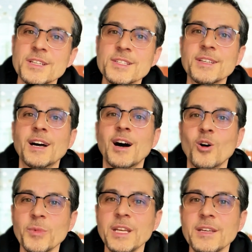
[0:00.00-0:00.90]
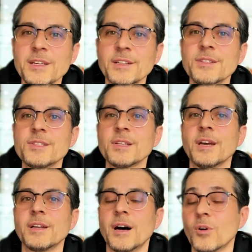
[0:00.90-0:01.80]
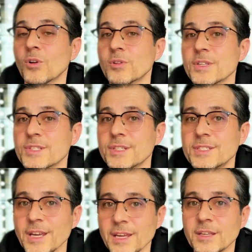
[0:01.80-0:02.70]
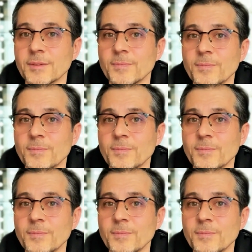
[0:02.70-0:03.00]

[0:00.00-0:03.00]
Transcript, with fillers: is, how many kilns and how long does it take?